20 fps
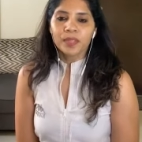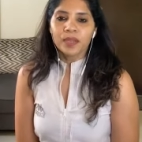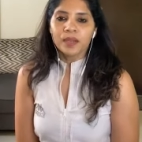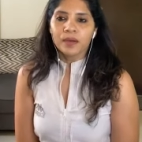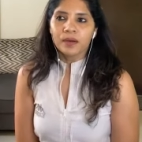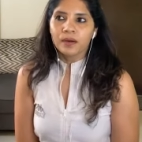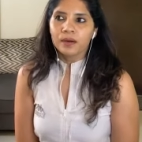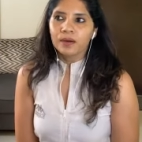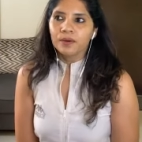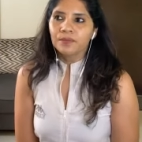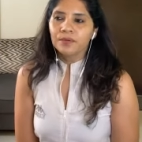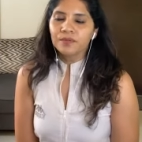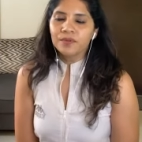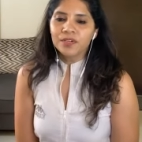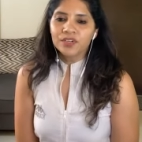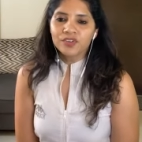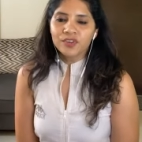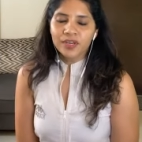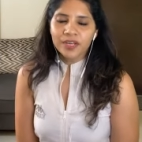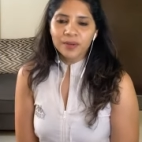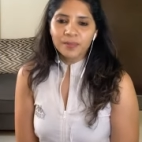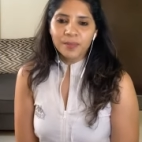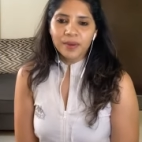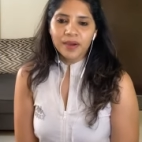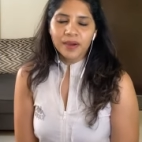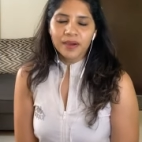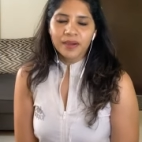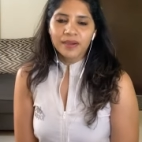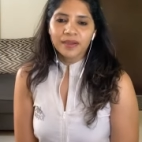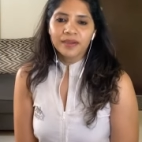uh, we were trained
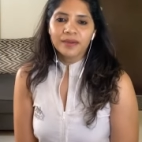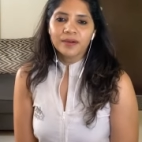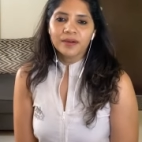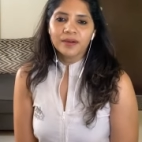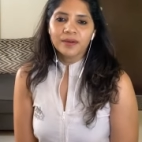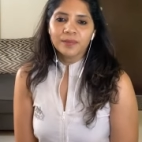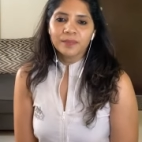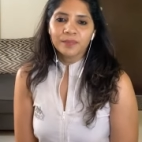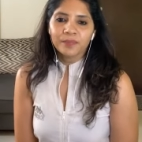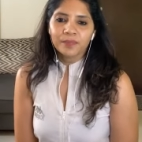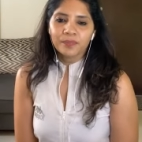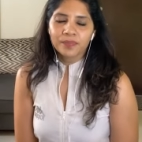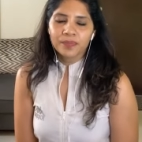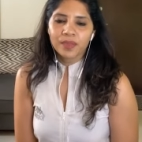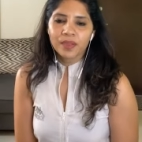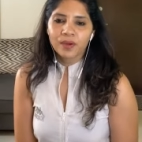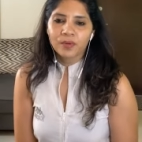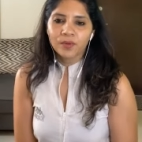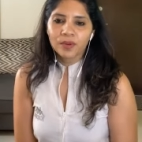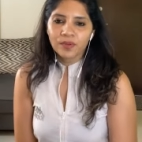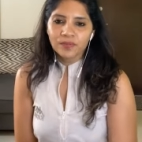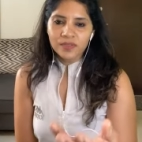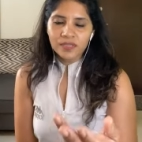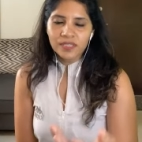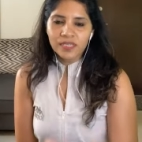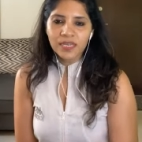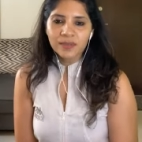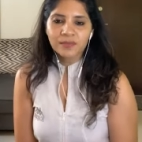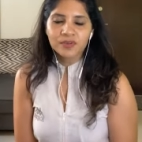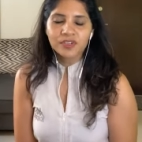by um, one of the
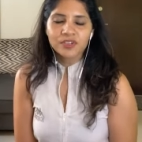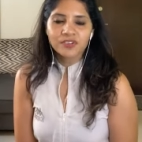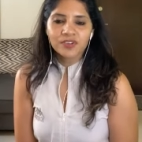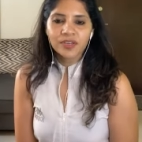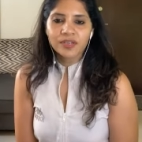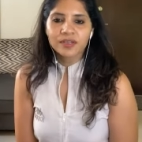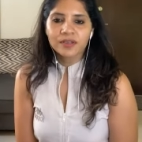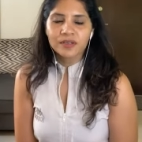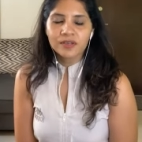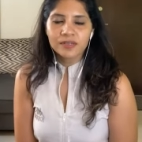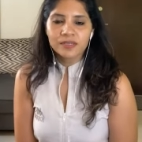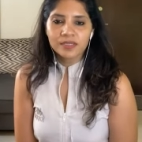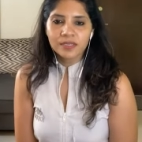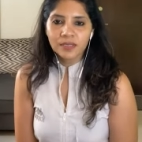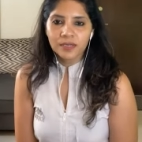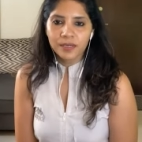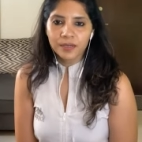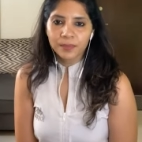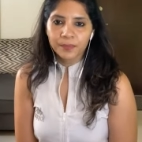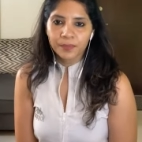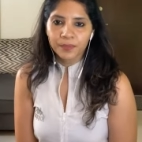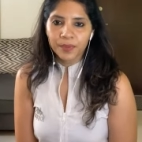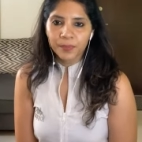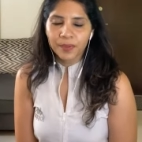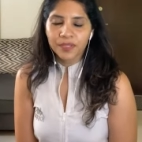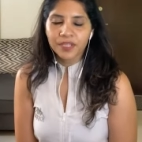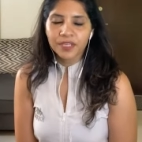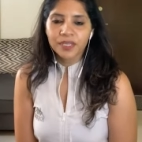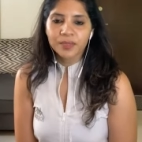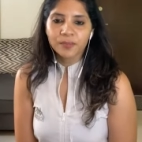celebrity trainers um,
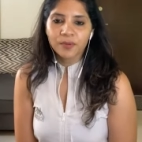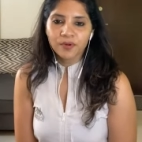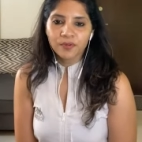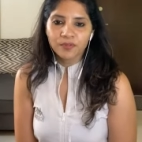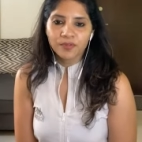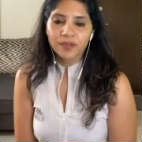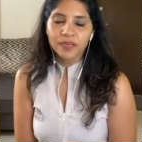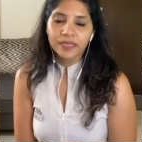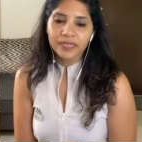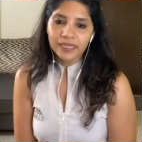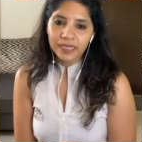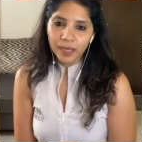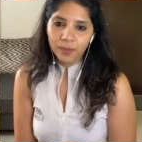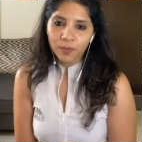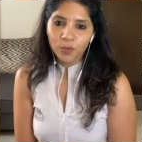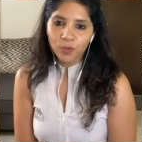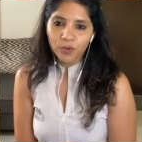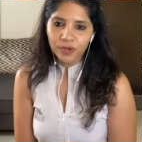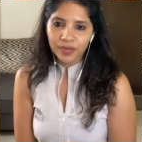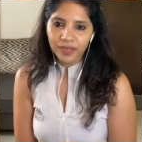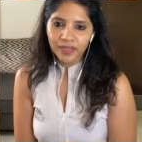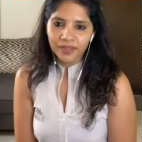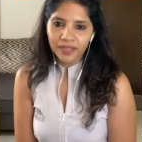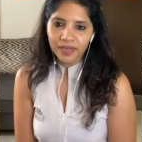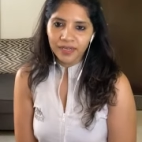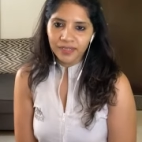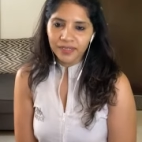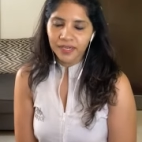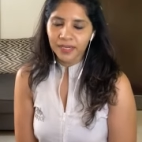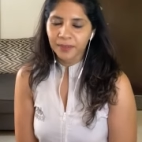by the name of uh, Leena Mogre at
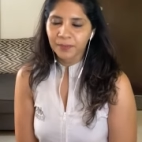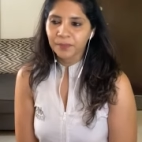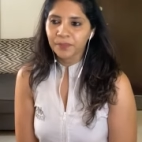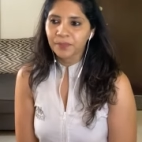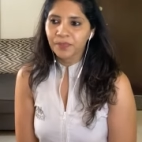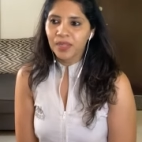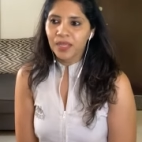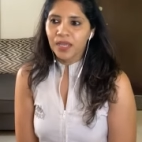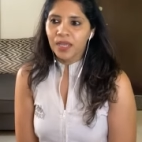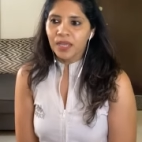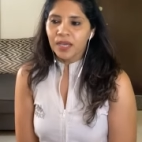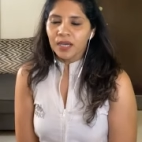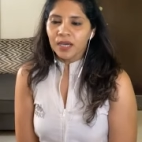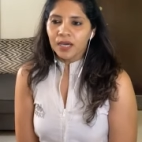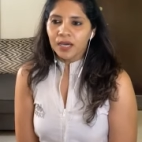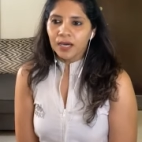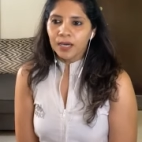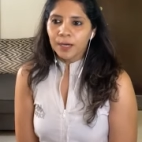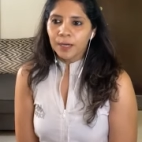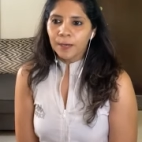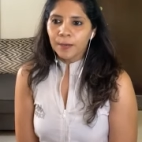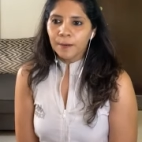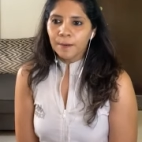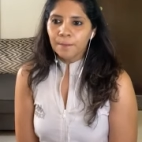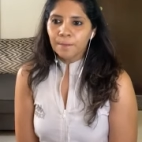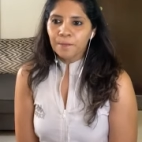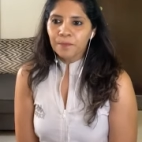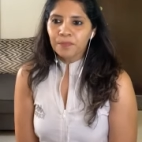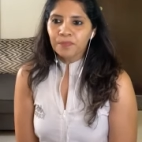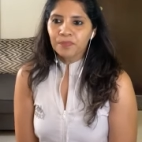that time.
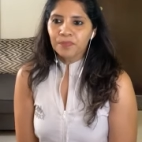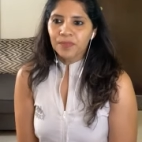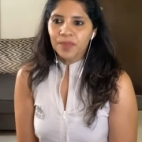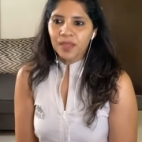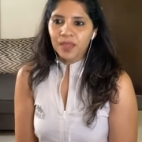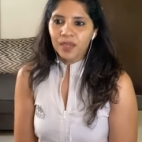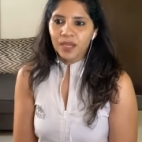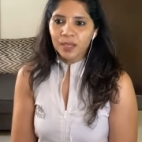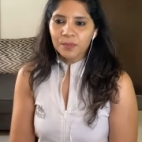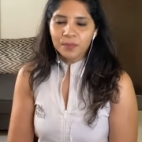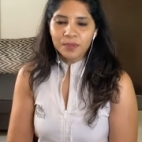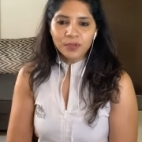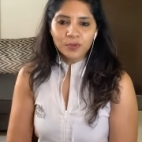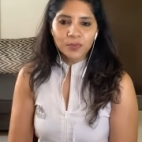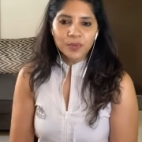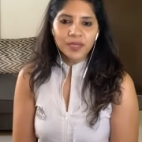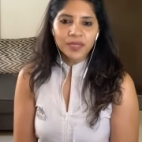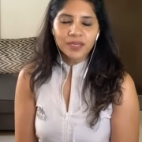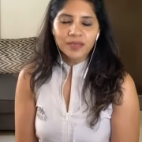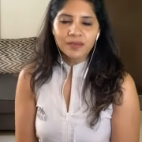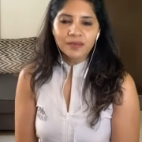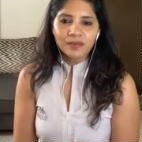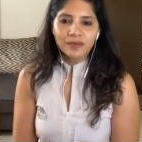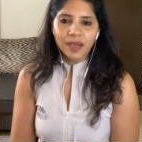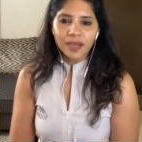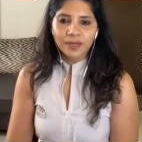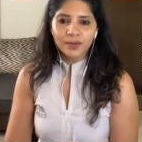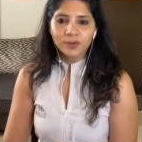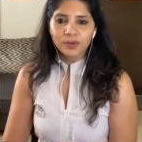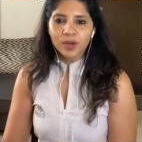Um, in between,
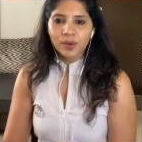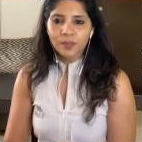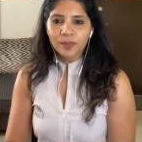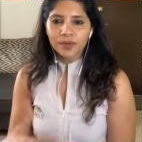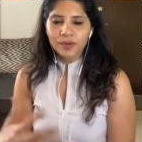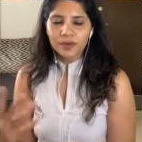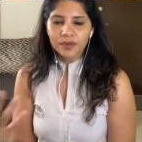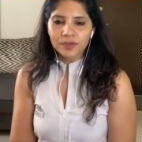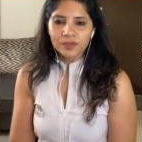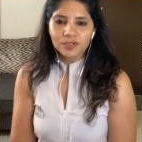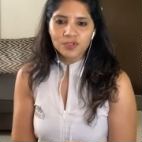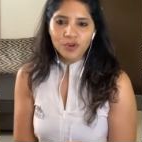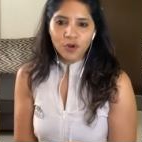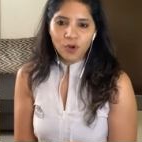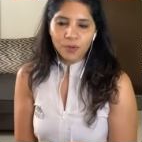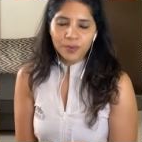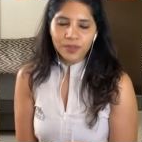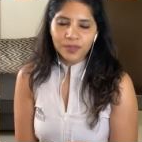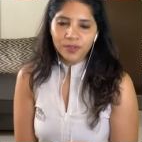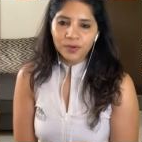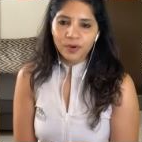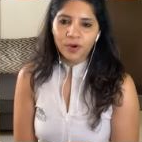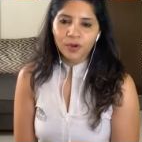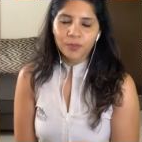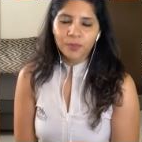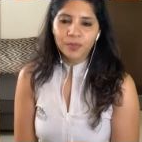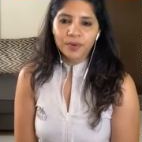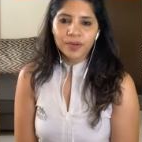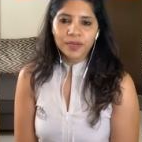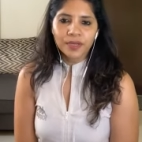I took up a job in the
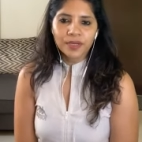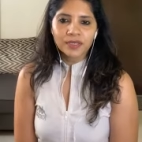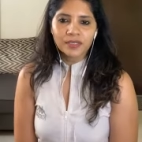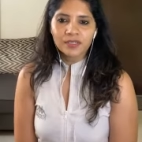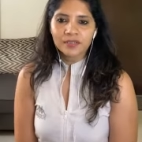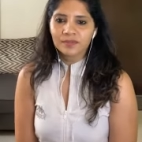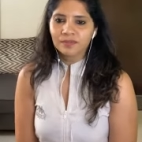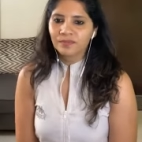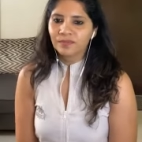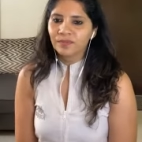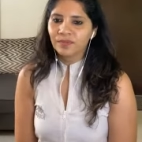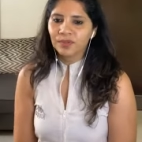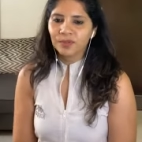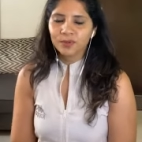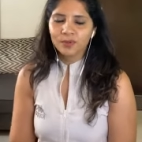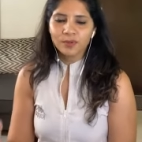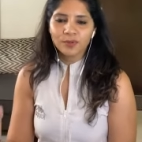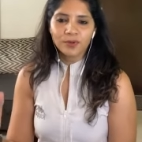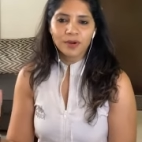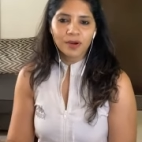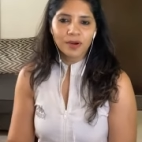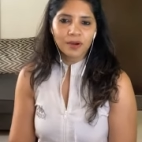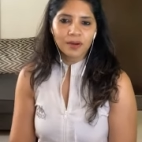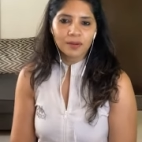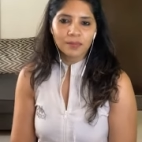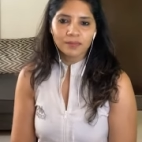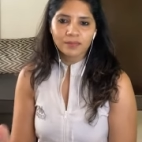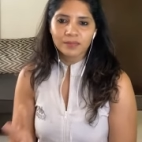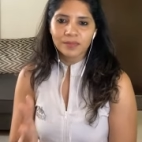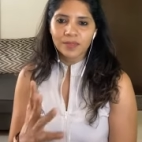corporate. You know,
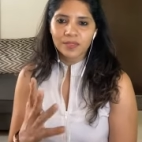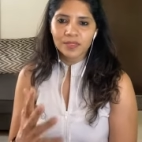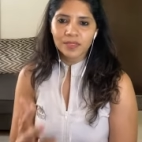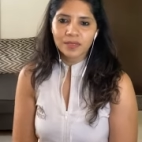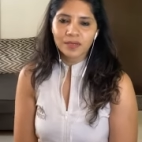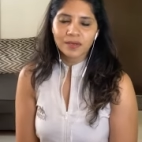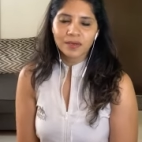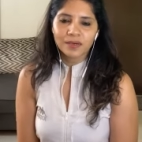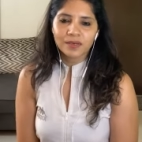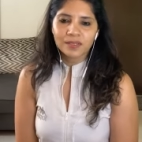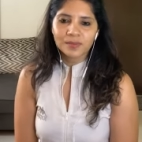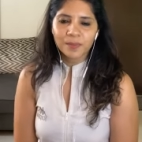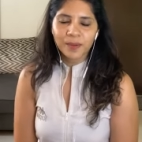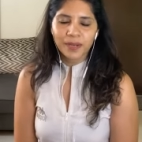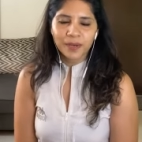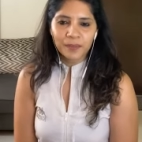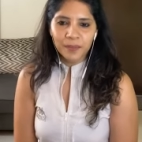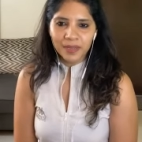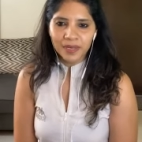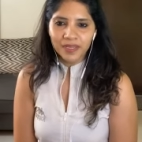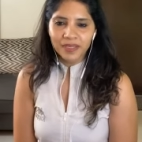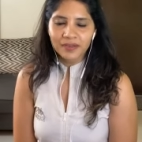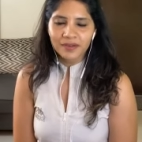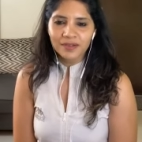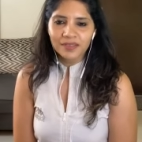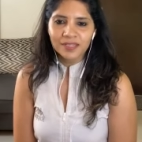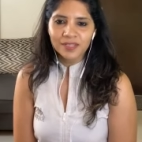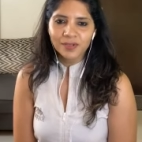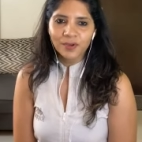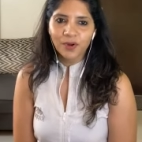um, uh, spent many
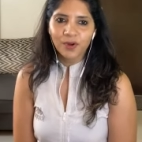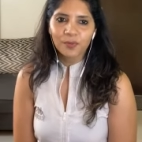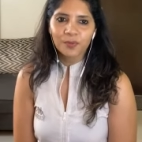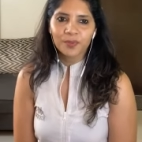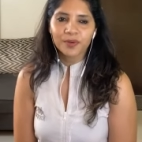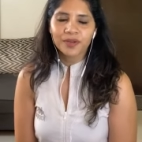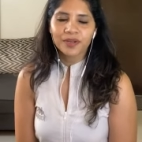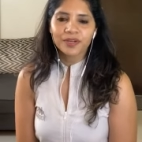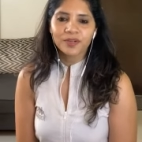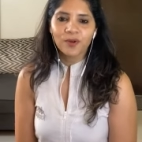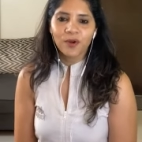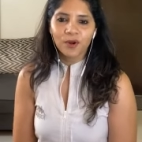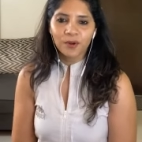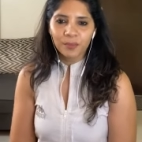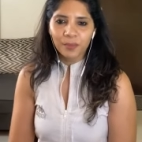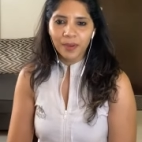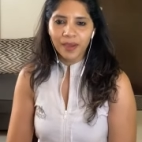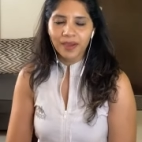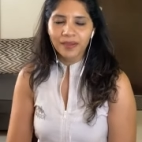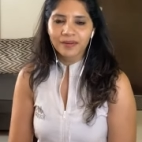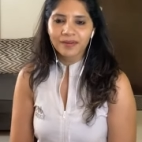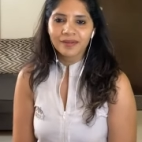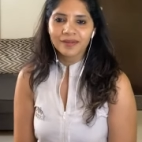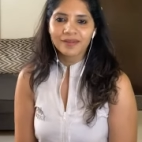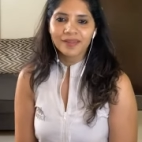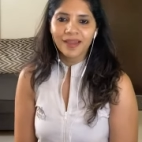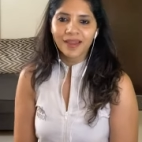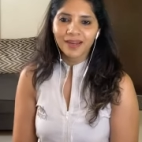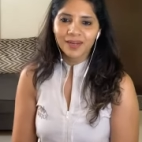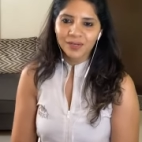years in corporate, got
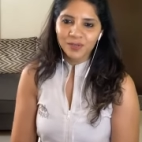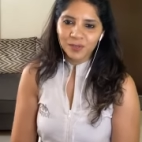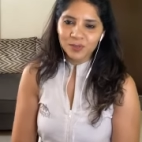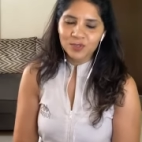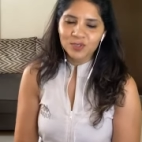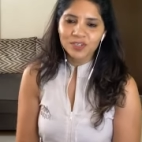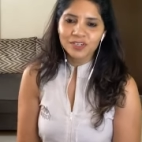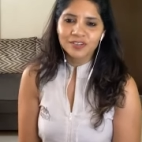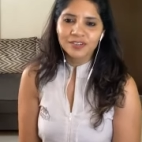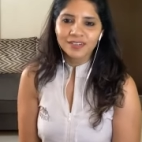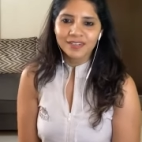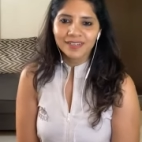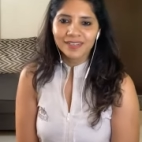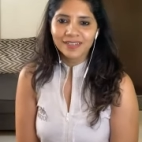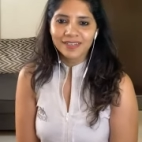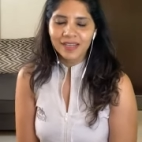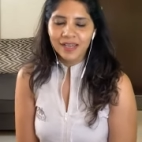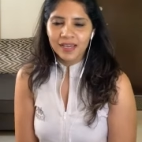married, had two children.